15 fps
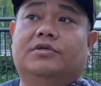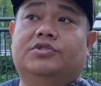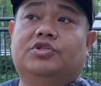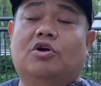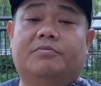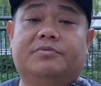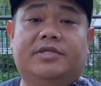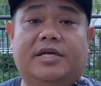
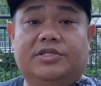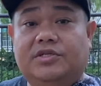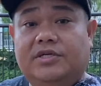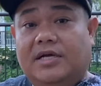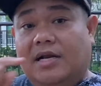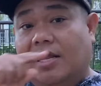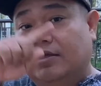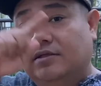shops that
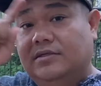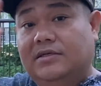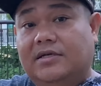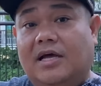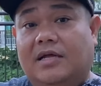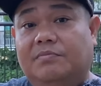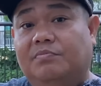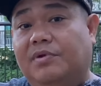actually cut
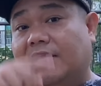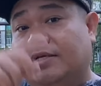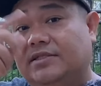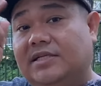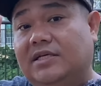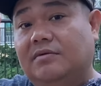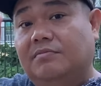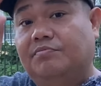
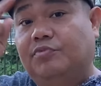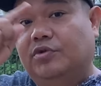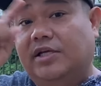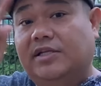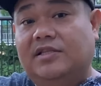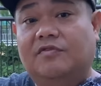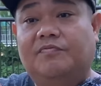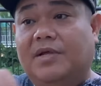plastic,
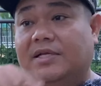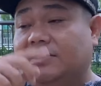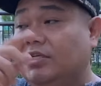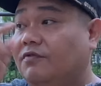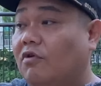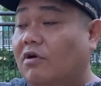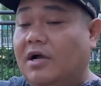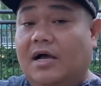protective plastic
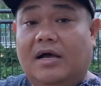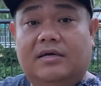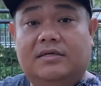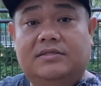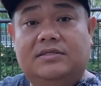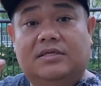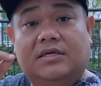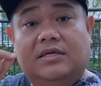for
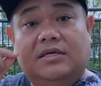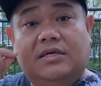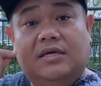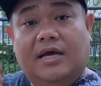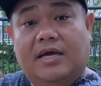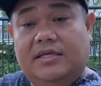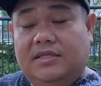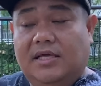cars.
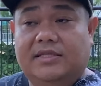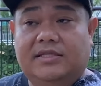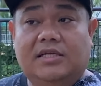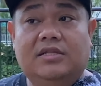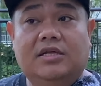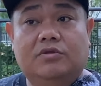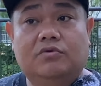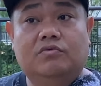I
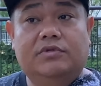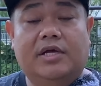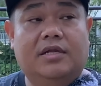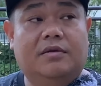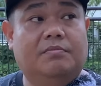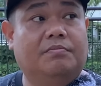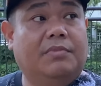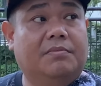think they do
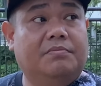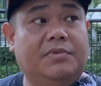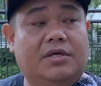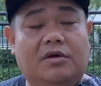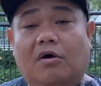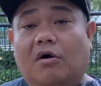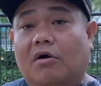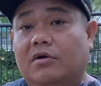that, but
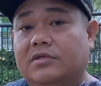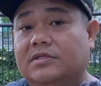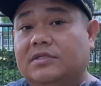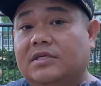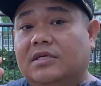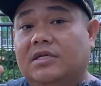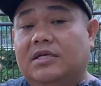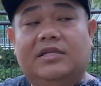because
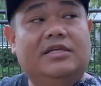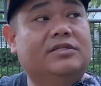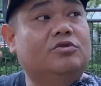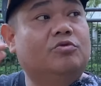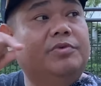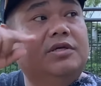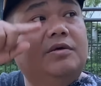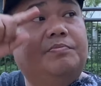it needs
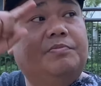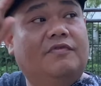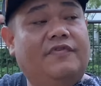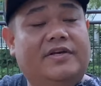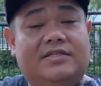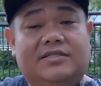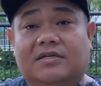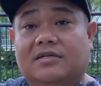to be a
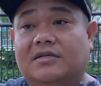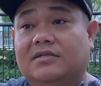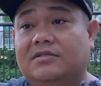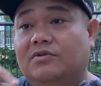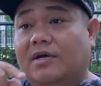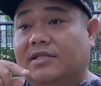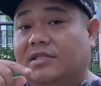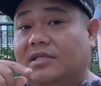perfect circle,
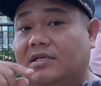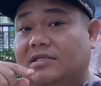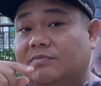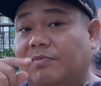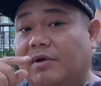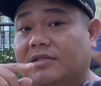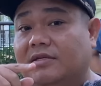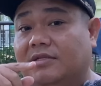so I think it's
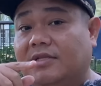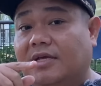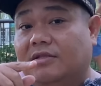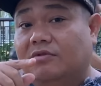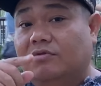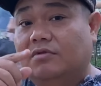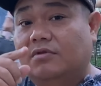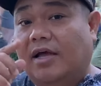better
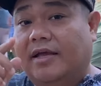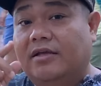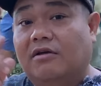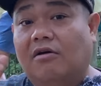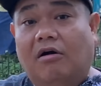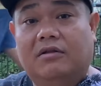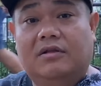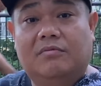that I
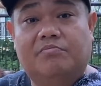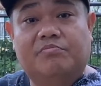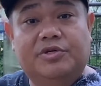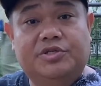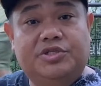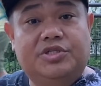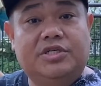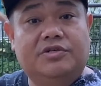got
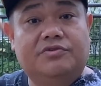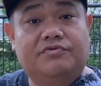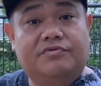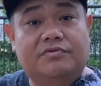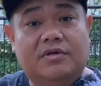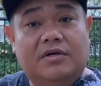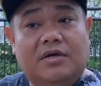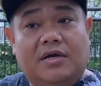machine
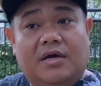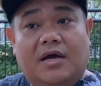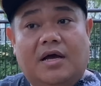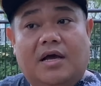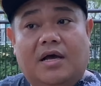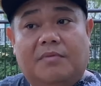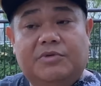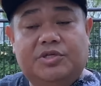
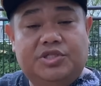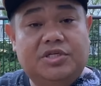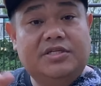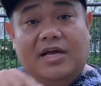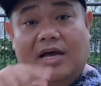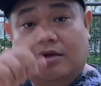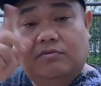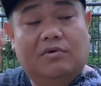
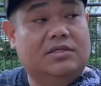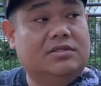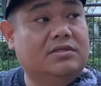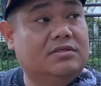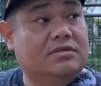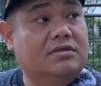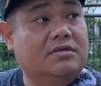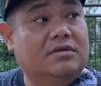cut ones.
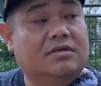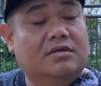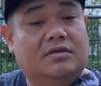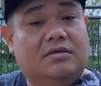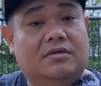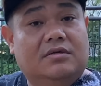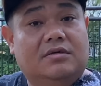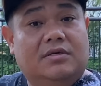
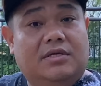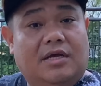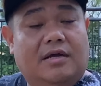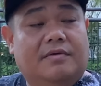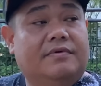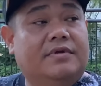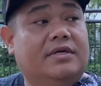Yeah.